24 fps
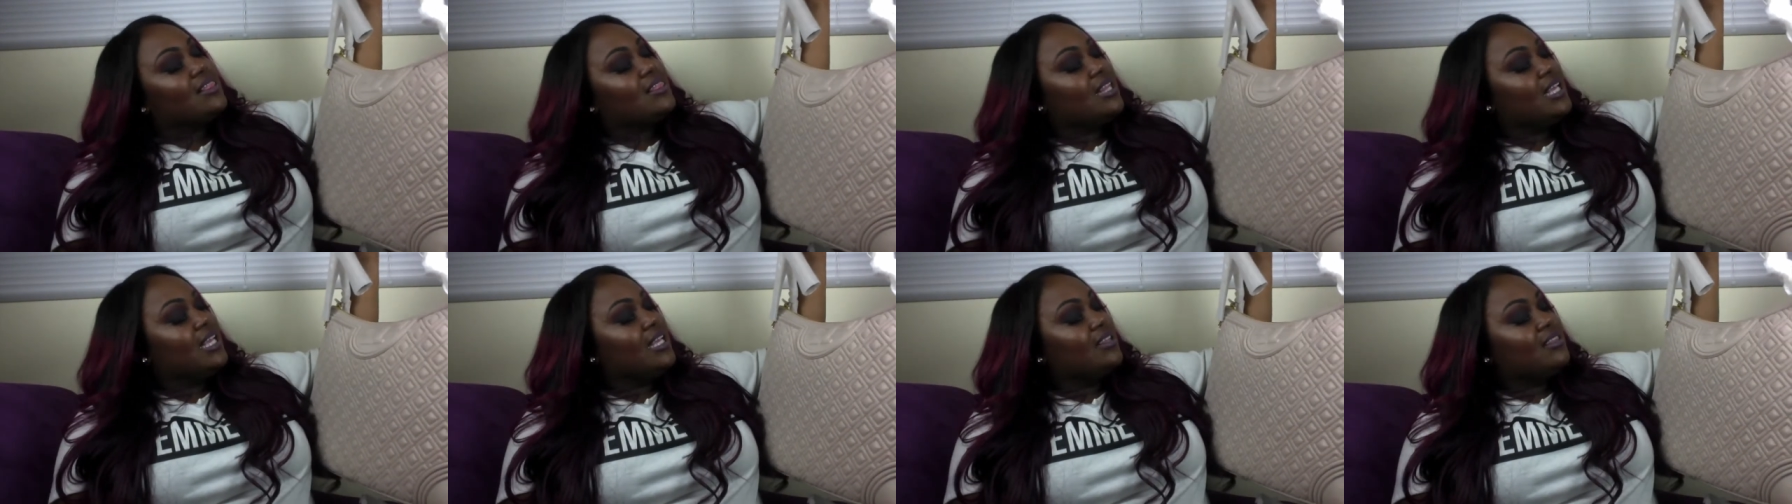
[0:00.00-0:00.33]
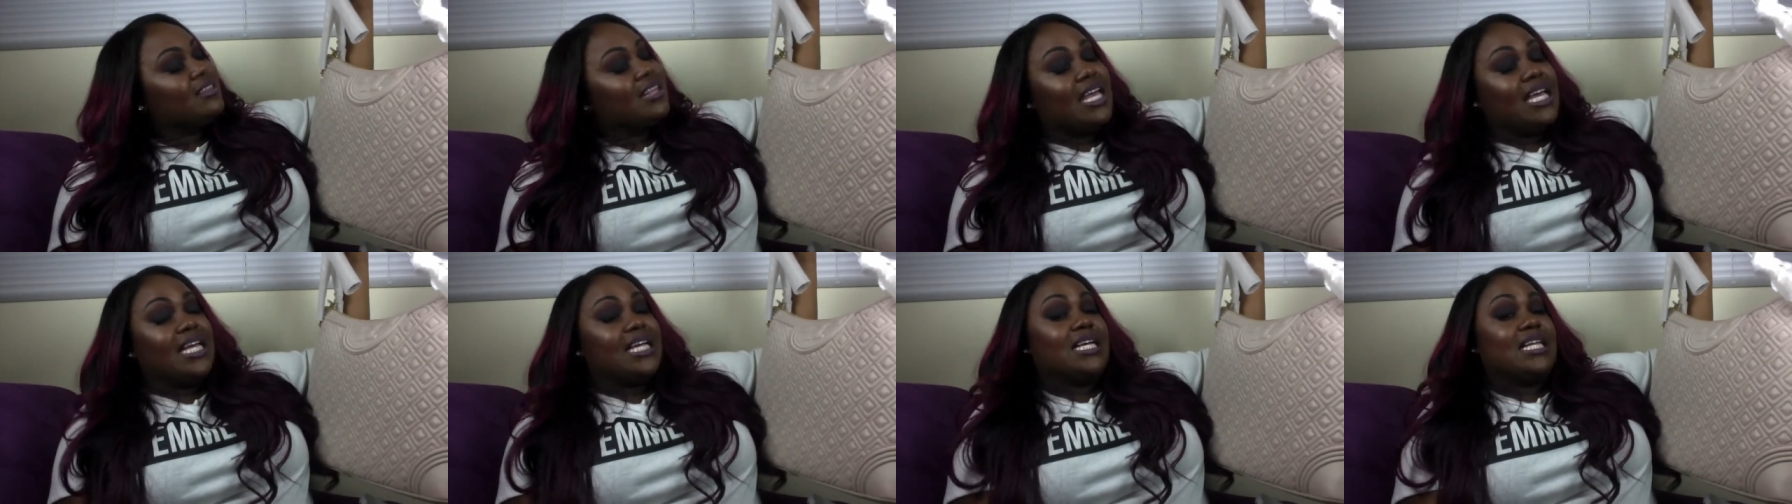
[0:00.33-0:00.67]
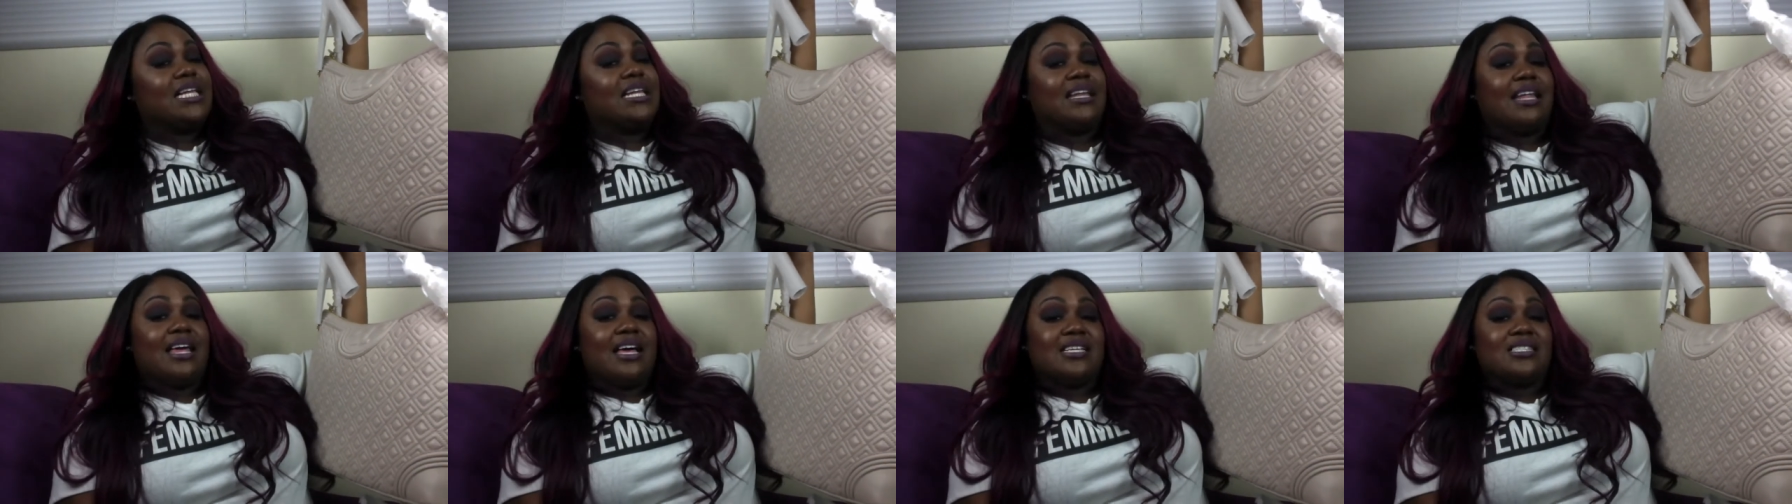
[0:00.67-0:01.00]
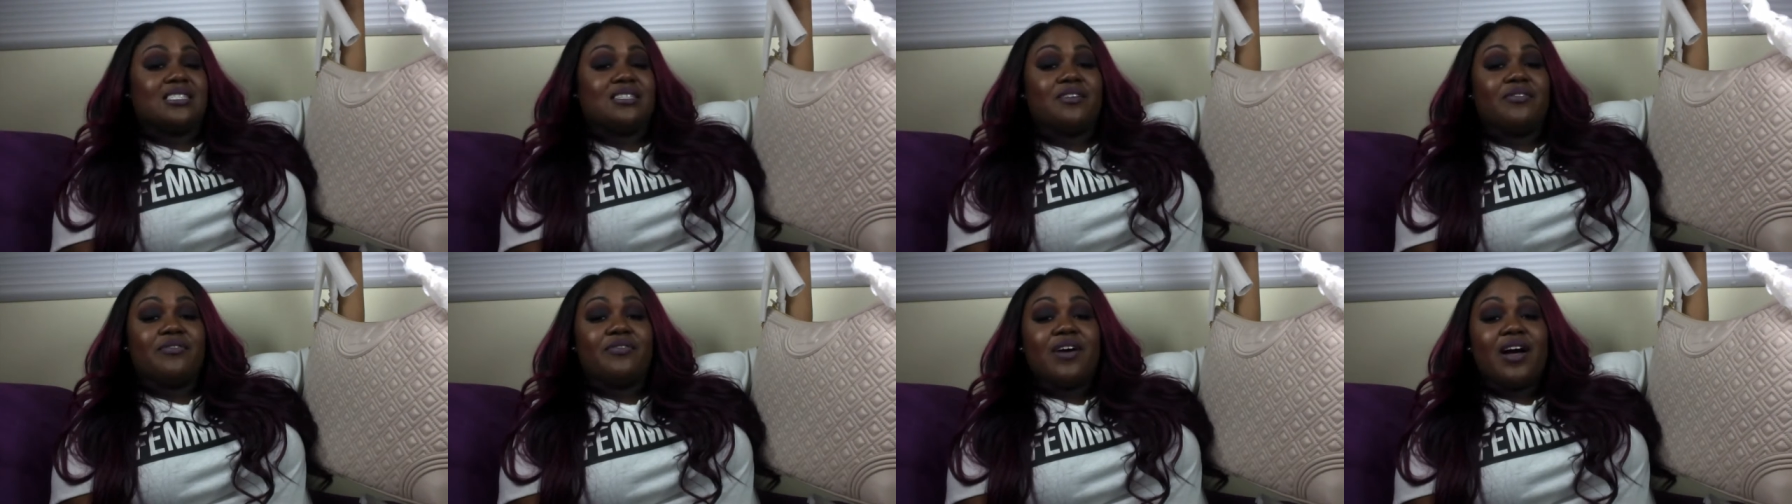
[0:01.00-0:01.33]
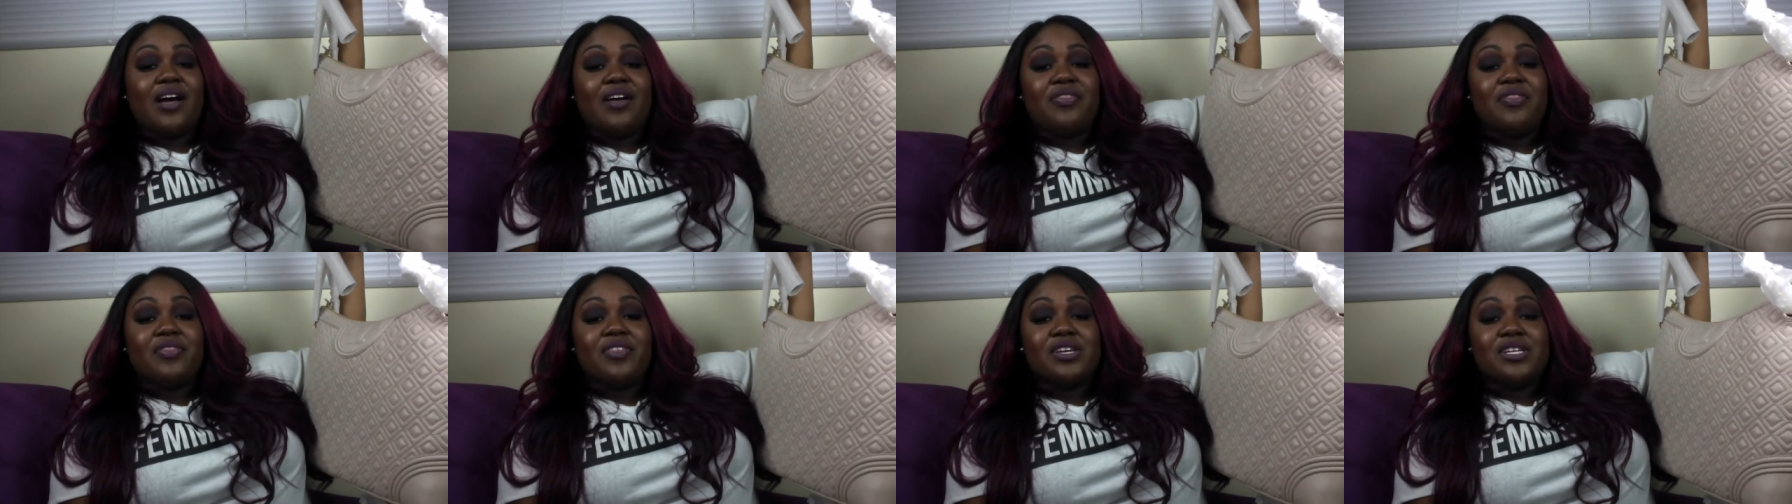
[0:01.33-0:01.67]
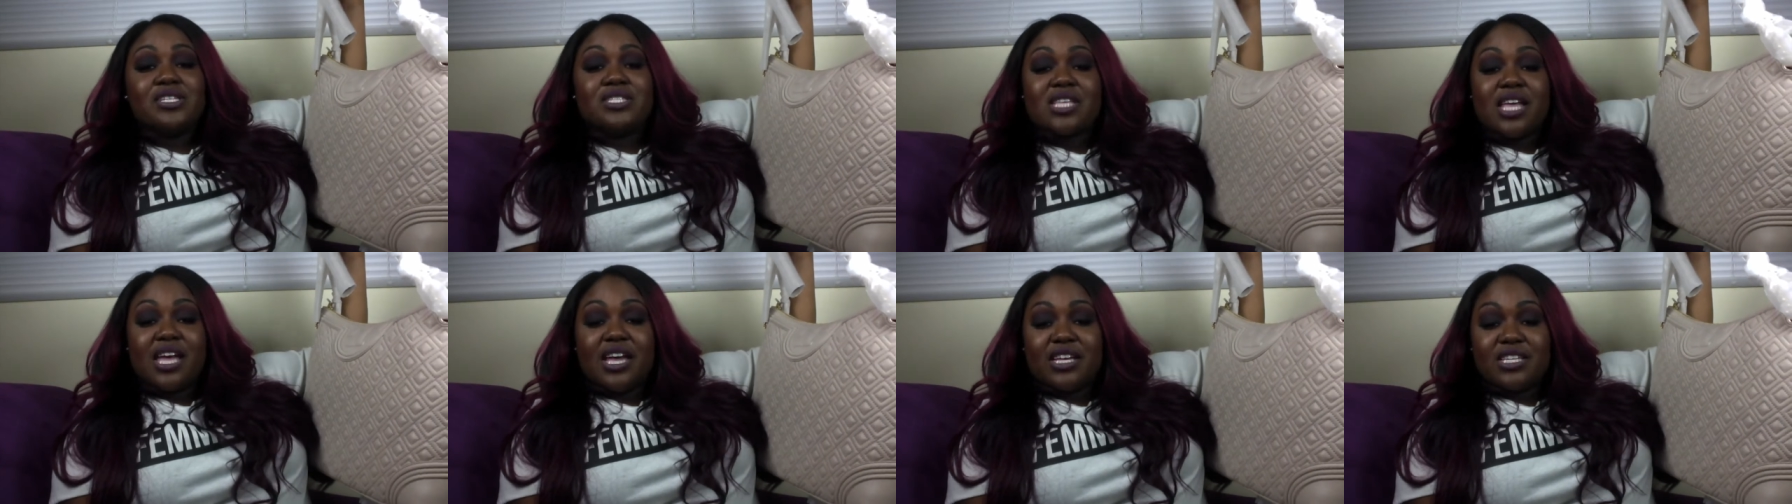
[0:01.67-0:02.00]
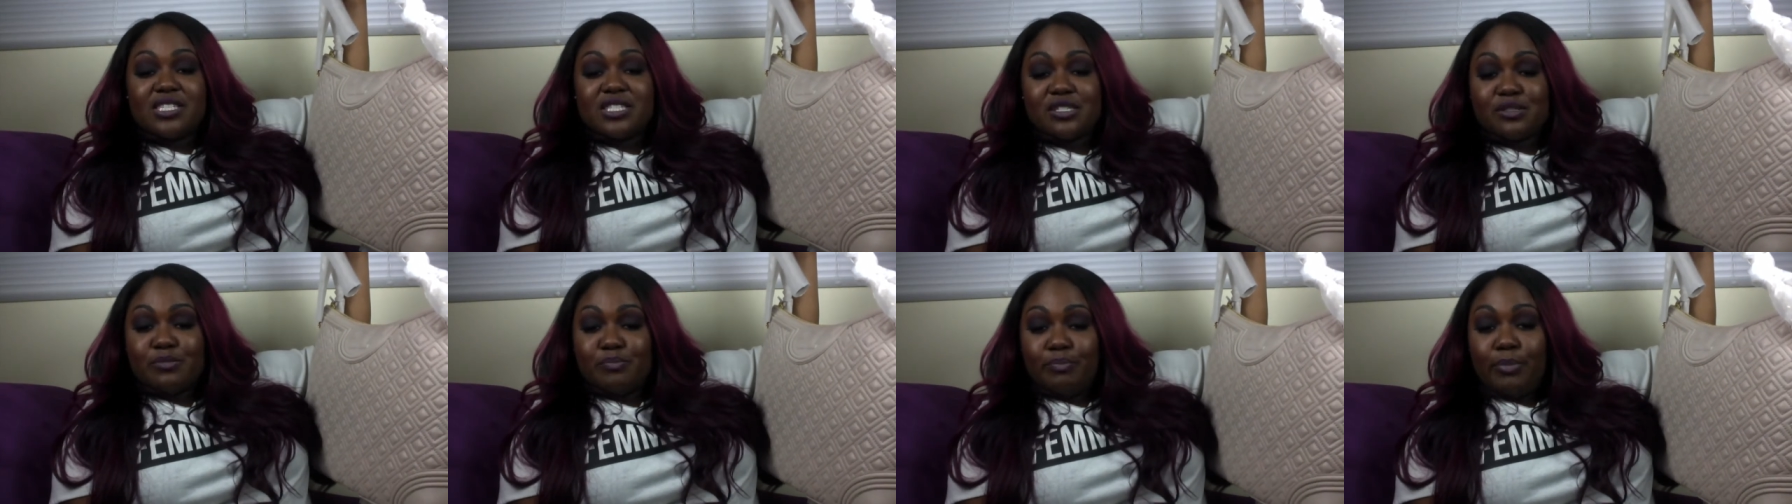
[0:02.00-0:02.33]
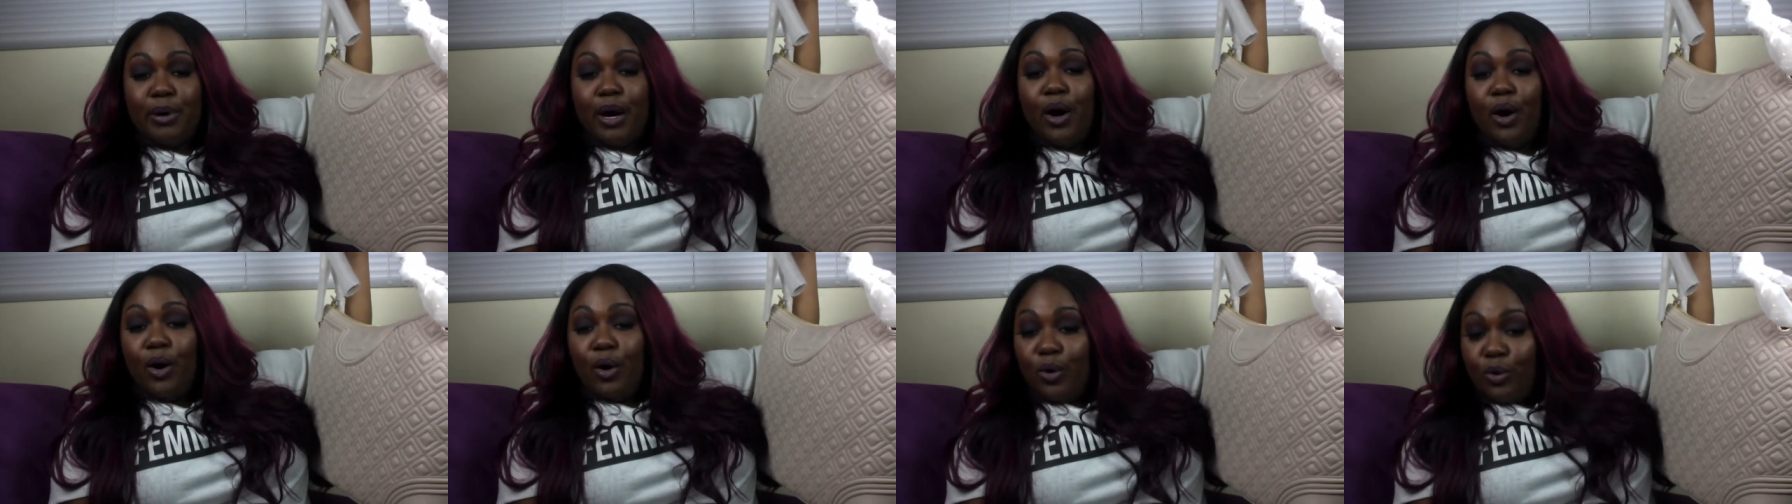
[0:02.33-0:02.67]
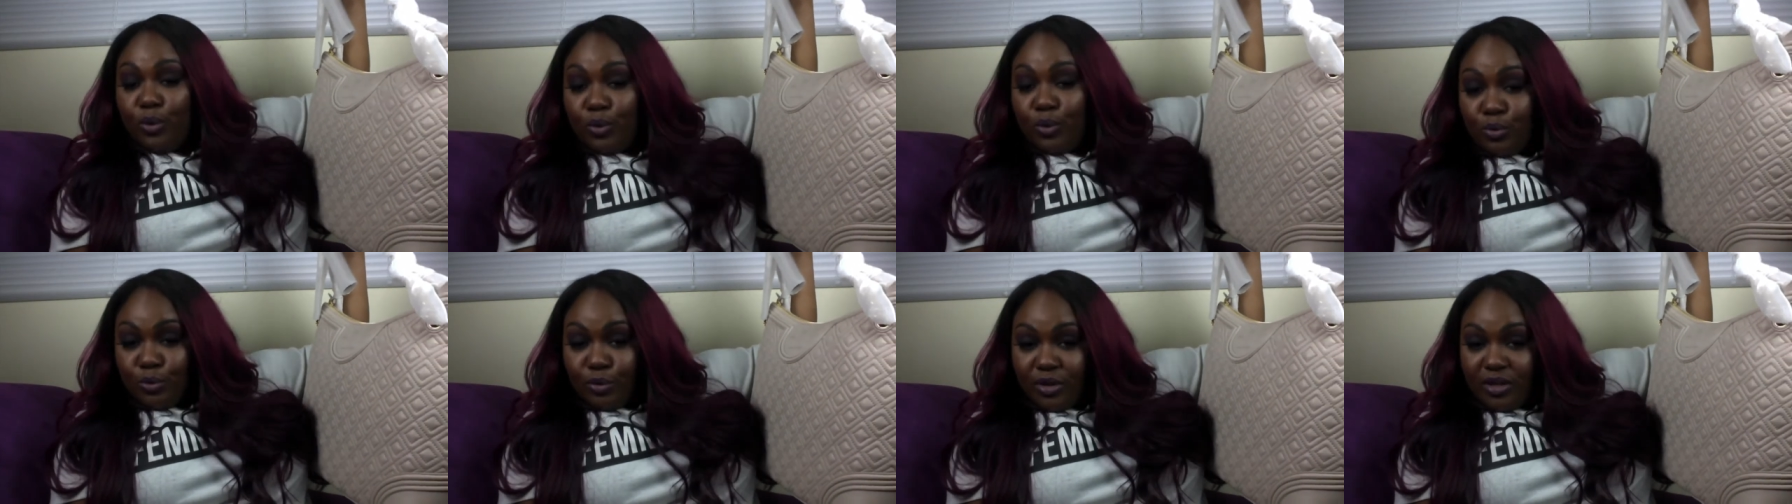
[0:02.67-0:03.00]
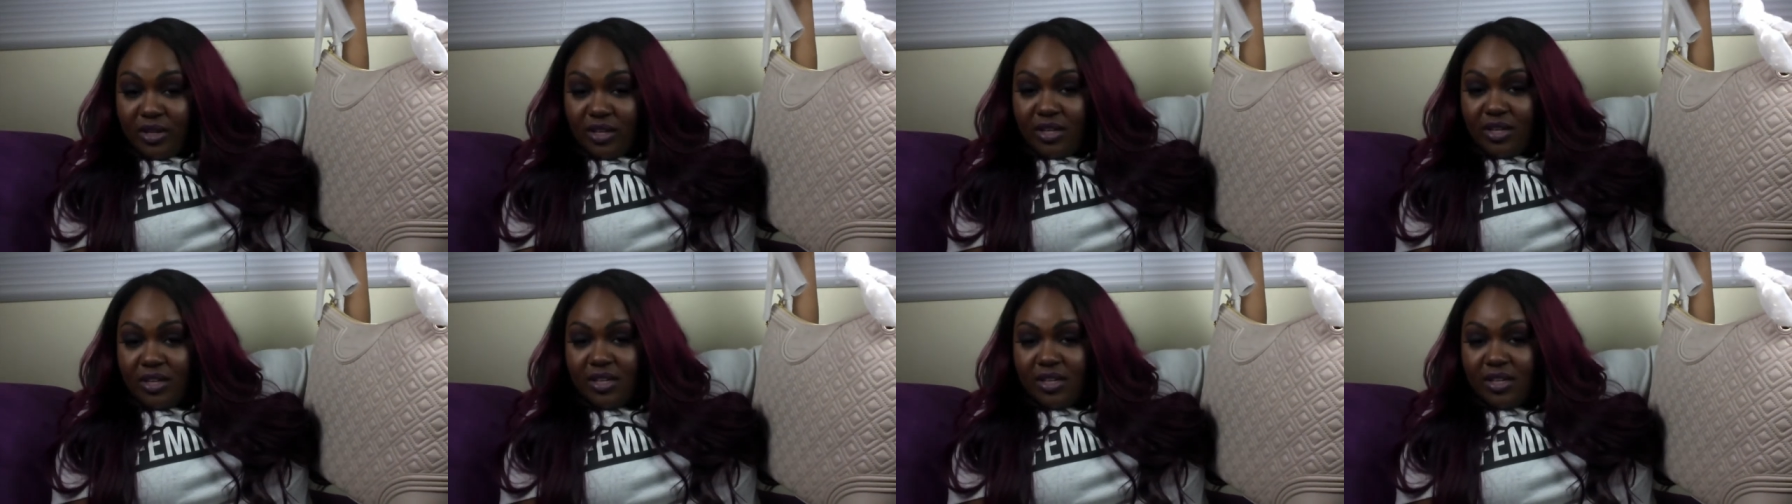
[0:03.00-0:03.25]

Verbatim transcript: think they classified this as bone